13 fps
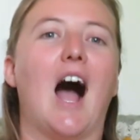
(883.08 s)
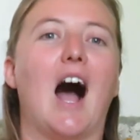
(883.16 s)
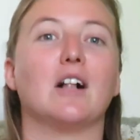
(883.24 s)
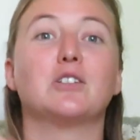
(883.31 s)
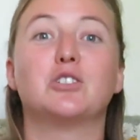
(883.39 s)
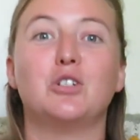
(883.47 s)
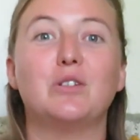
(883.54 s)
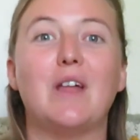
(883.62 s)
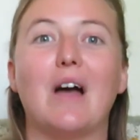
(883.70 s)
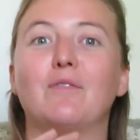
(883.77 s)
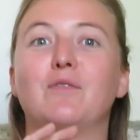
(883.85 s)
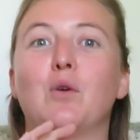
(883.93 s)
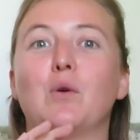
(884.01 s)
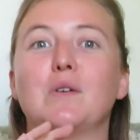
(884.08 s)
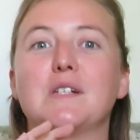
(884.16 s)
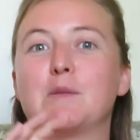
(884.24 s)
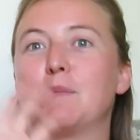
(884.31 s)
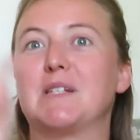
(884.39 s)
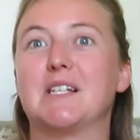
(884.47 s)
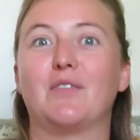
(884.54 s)
I'll do that for
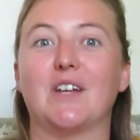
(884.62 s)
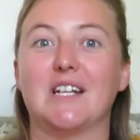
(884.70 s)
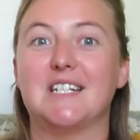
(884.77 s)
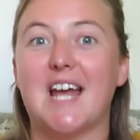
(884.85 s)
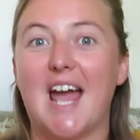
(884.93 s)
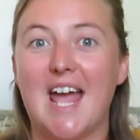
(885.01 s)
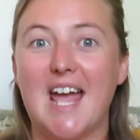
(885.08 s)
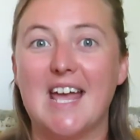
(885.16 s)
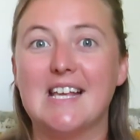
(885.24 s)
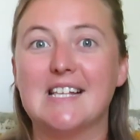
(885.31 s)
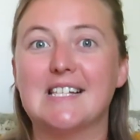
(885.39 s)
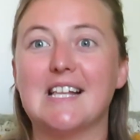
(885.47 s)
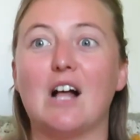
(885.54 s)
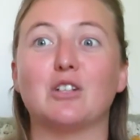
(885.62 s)
specific days.